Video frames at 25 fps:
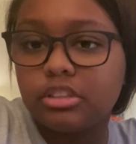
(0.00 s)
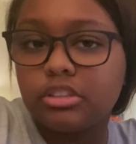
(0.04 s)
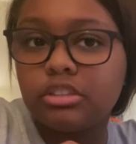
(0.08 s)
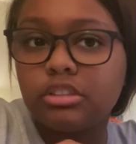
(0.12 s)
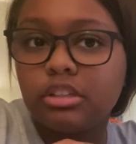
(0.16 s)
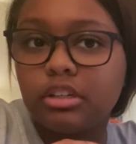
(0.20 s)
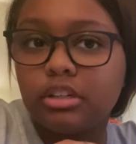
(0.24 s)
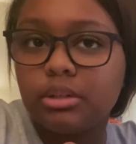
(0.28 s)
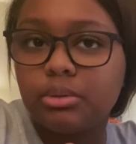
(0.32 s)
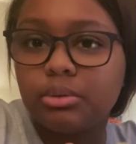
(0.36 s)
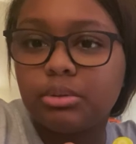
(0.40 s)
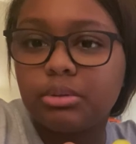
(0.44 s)
a
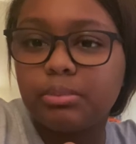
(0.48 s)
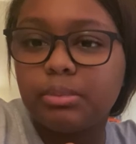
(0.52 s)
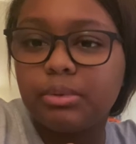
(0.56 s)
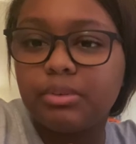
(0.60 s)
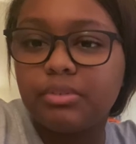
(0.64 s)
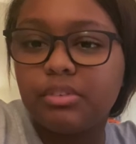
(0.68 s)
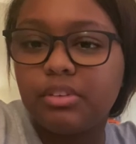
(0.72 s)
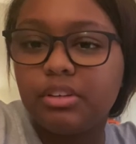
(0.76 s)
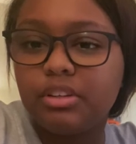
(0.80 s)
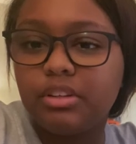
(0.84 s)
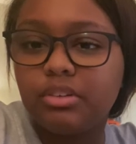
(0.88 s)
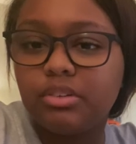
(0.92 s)
study with me
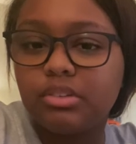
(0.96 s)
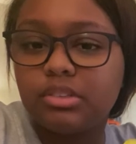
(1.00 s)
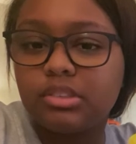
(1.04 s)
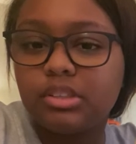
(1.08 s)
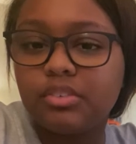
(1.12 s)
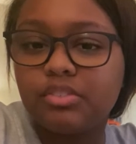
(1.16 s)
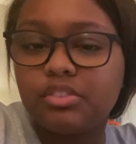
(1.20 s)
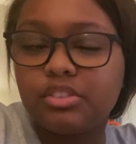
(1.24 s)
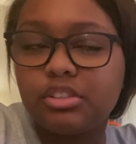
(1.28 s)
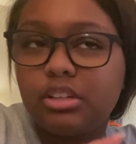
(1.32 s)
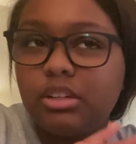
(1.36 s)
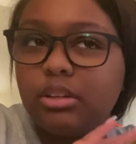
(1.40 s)
video? Because
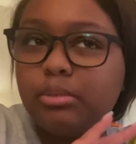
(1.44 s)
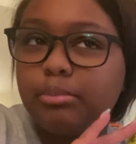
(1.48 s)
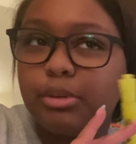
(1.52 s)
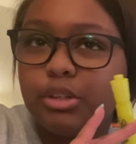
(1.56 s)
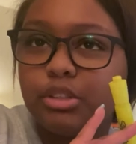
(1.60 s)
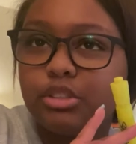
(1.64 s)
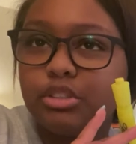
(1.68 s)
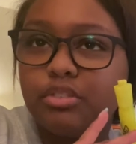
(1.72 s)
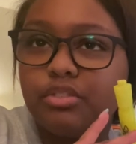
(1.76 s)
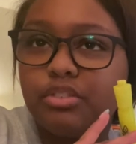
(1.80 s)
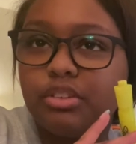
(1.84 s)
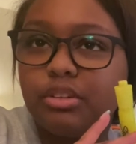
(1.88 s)
I've seen a
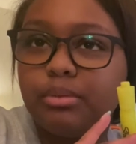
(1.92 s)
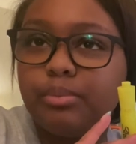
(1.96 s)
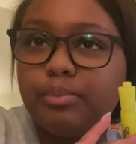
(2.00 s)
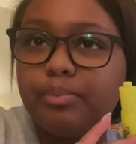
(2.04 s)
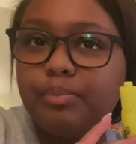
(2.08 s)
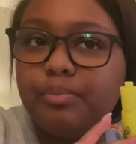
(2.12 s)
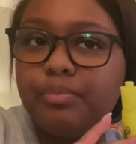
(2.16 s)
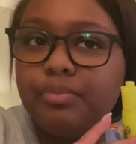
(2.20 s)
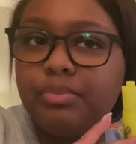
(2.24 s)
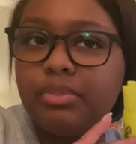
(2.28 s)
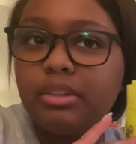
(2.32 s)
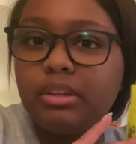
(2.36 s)
bunch of them
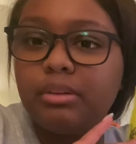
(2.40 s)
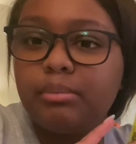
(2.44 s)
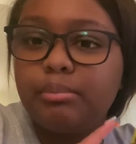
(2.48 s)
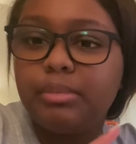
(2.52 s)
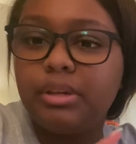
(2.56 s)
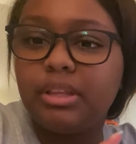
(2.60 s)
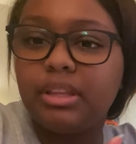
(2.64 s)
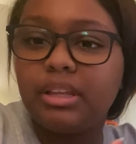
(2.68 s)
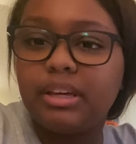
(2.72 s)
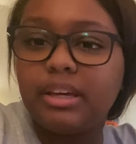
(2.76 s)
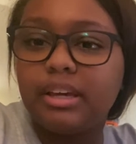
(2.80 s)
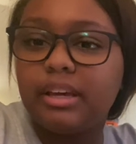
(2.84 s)

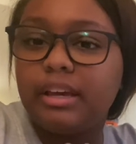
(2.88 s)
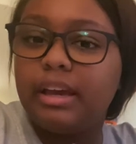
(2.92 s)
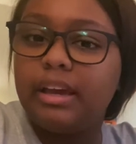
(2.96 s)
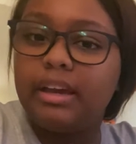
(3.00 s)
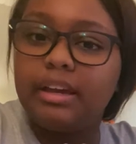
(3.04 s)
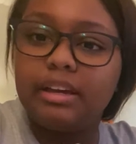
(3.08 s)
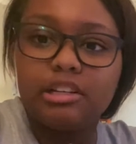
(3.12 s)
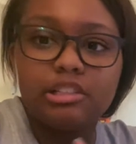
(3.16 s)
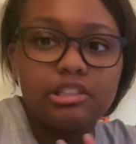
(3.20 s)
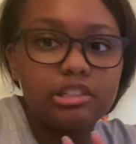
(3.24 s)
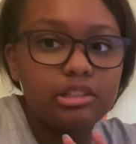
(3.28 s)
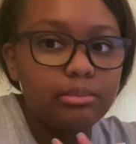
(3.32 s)
be like
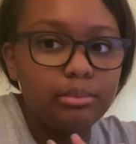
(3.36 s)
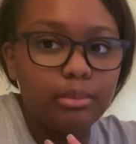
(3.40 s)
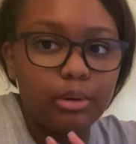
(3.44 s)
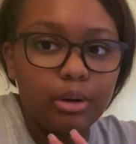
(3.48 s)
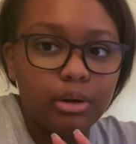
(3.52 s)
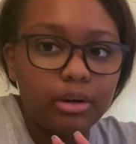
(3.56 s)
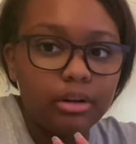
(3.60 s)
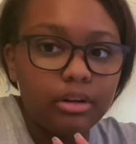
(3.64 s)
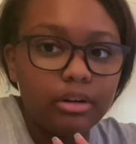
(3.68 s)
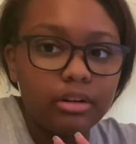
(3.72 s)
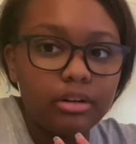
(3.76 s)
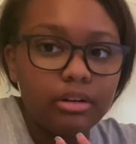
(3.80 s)

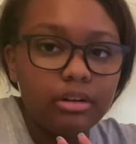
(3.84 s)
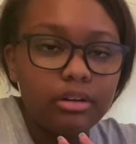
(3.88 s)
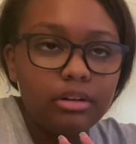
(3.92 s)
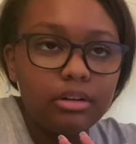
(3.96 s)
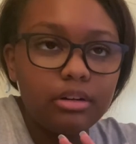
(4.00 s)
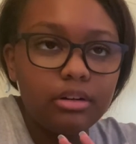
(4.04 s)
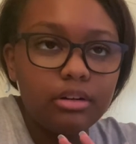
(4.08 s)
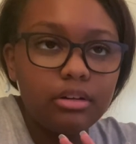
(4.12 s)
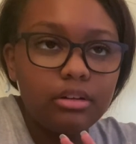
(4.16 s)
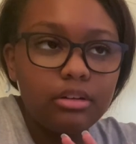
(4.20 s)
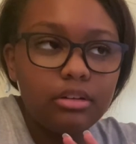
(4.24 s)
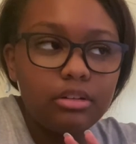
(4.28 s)
ASMR.
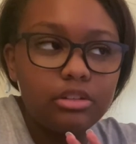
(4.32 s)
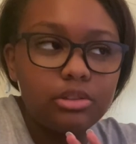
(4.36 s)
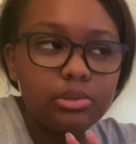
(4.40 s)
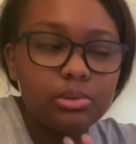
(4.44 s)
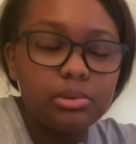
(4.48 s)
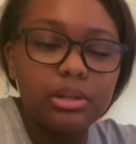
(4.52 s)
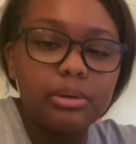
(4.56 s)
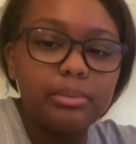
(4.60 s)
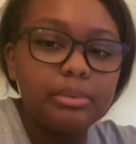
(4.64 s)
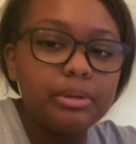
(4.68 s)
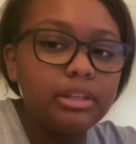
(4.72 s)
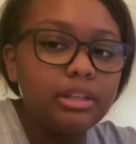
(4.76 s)
So
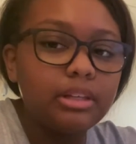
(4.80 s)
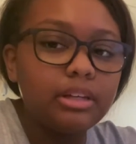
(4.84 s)
that'd be